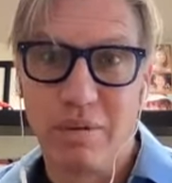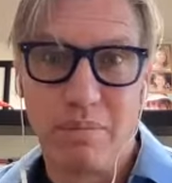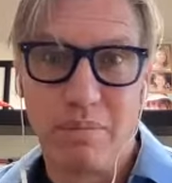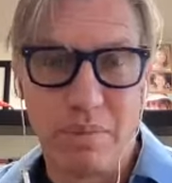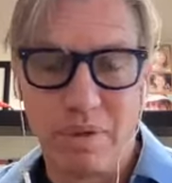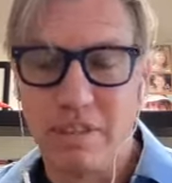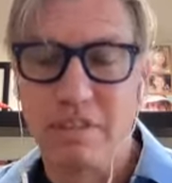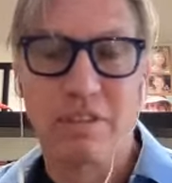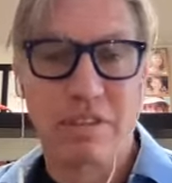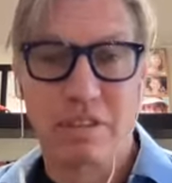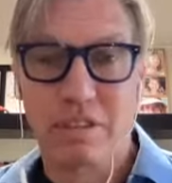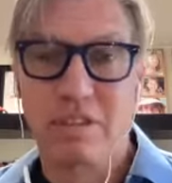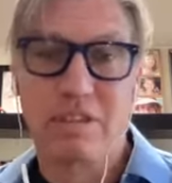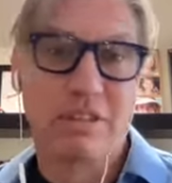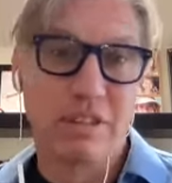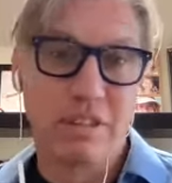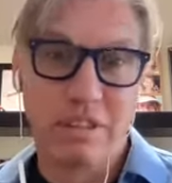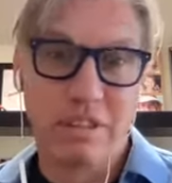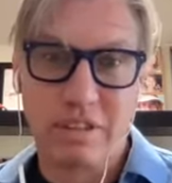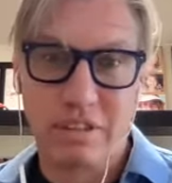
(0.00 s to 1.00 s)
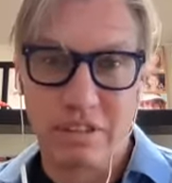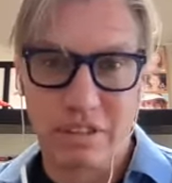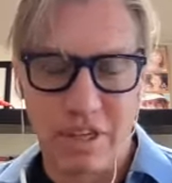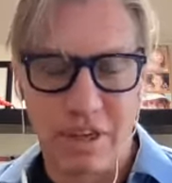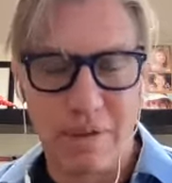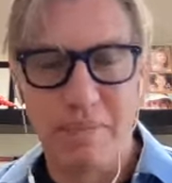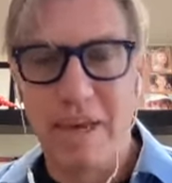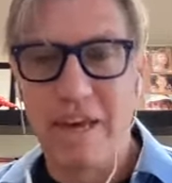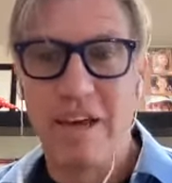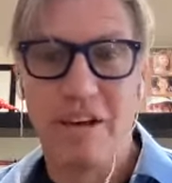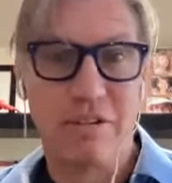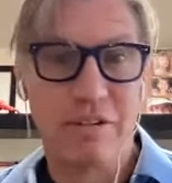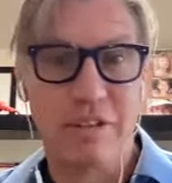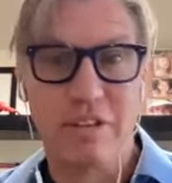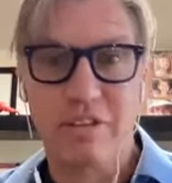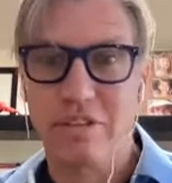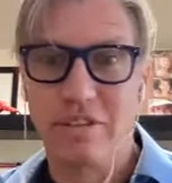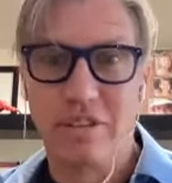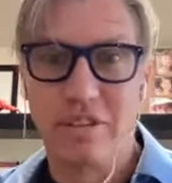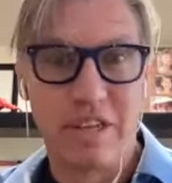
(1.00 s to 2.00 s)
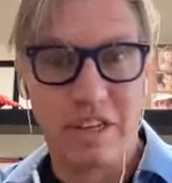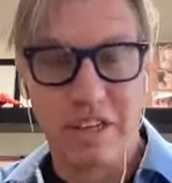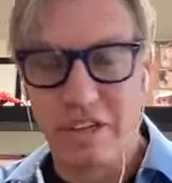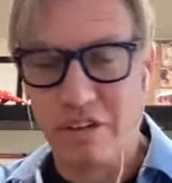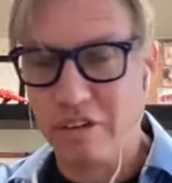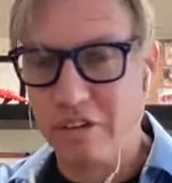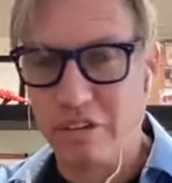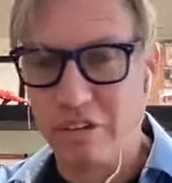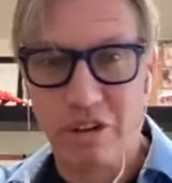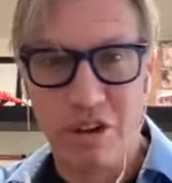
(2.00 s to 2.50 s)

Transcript: basically come out and say,